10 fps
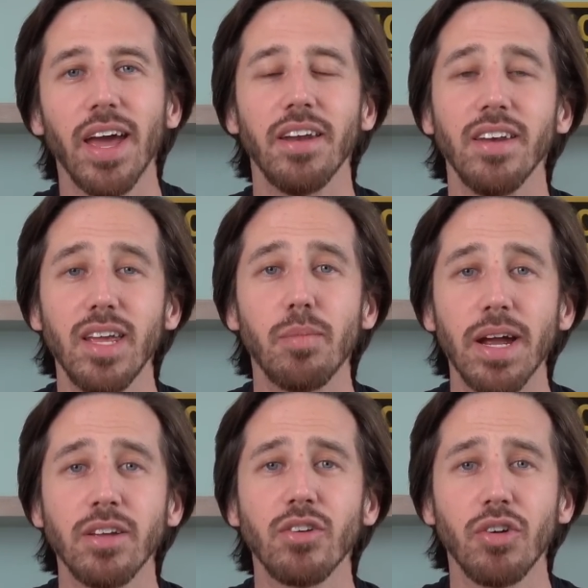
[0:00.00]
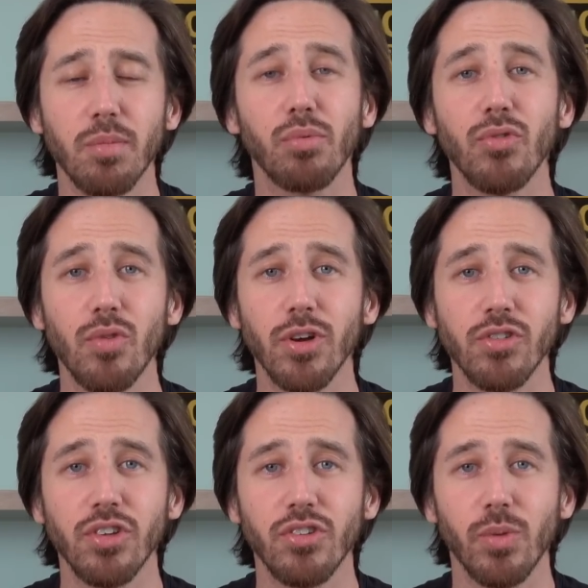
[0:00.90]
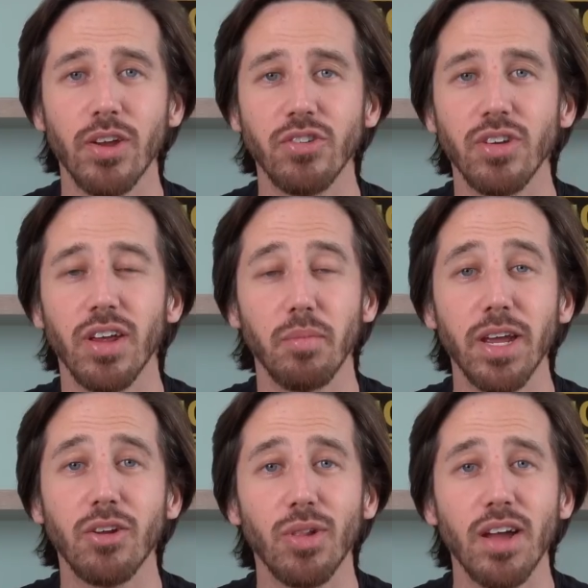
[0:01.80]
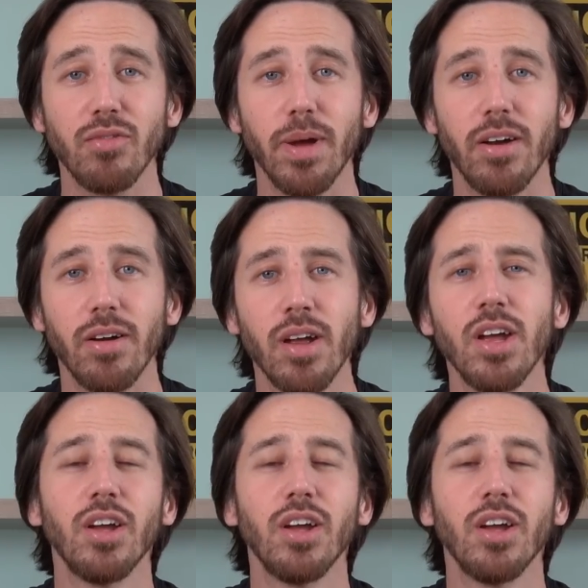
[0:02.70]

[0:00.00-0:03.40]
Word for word: and an e-bike could improve your situation and make your life better,